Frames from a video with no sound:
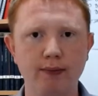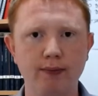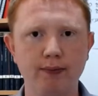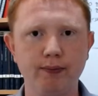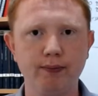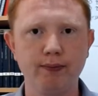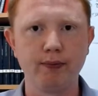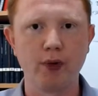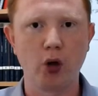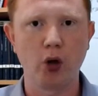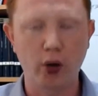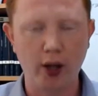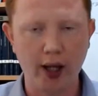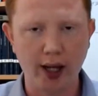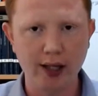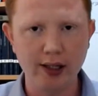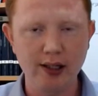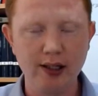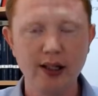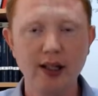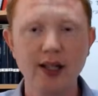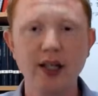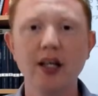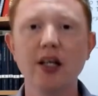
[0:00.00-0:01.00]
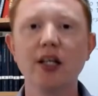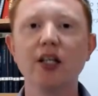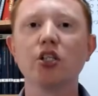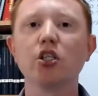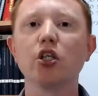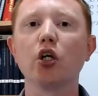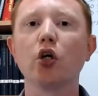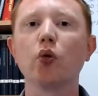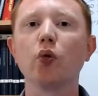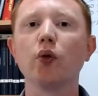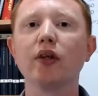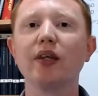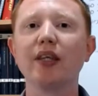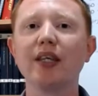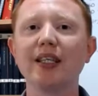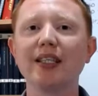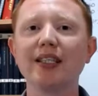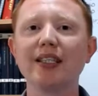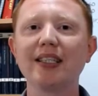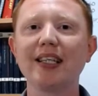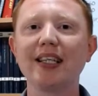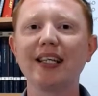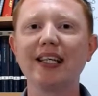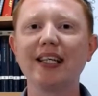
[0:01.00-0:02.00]
Okay, so this
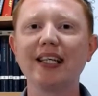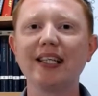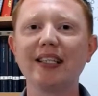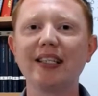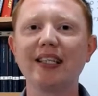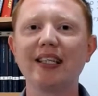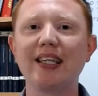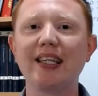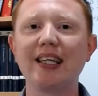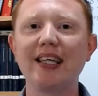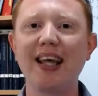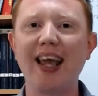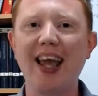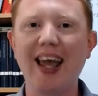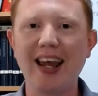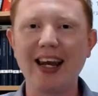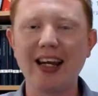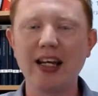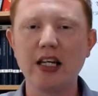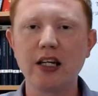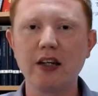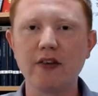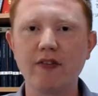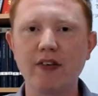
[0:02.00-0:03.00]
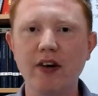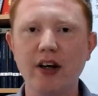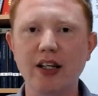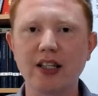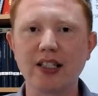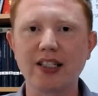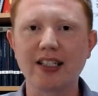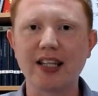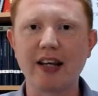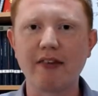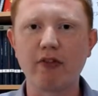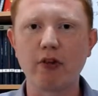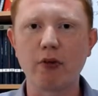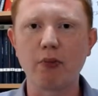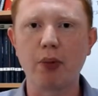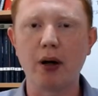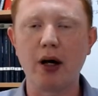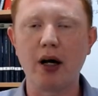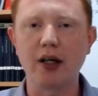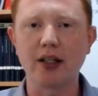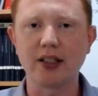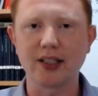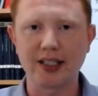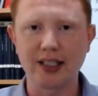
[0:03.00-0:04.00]
is the end of our
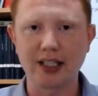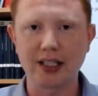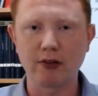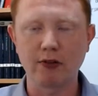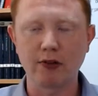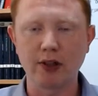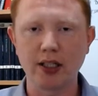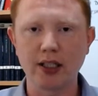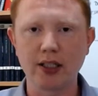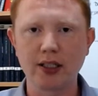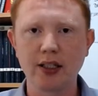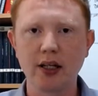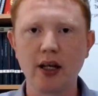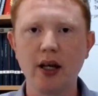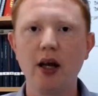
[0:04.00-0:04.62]
7-part series.